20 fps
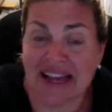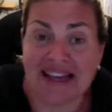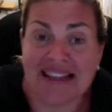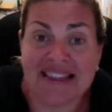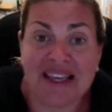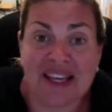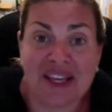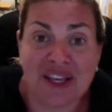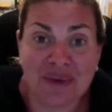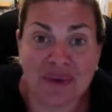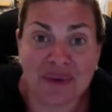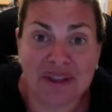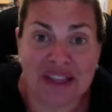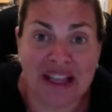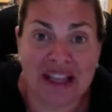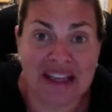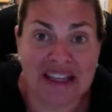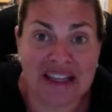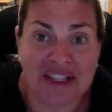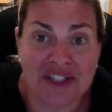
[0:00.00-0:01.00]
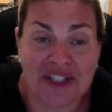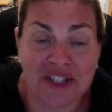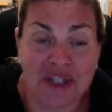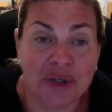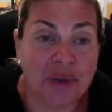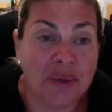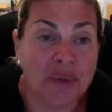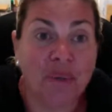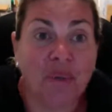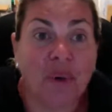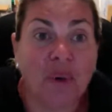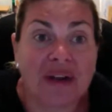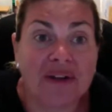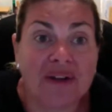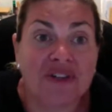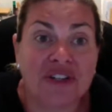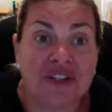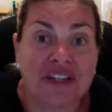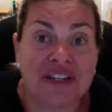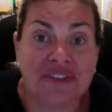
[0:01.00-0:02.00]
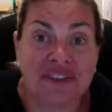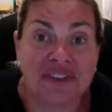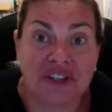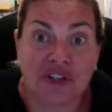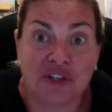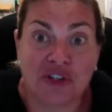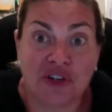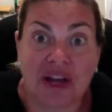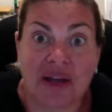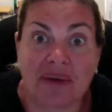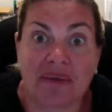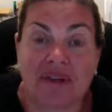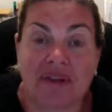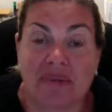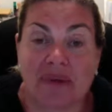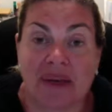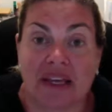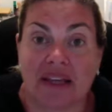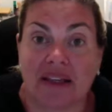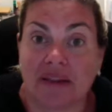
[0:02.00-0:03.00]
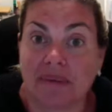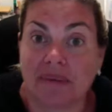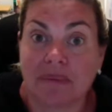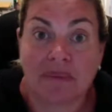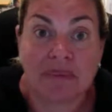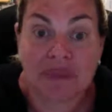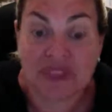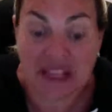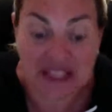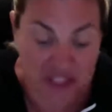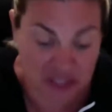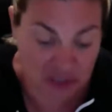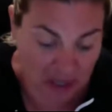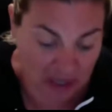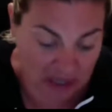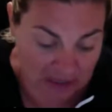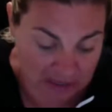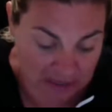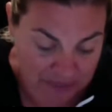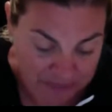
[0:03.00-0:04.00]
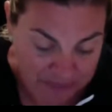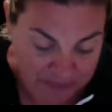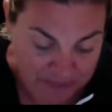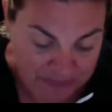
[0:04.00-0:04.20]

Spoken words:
I think you would like it too. Why don't you give it a try with me? That's all.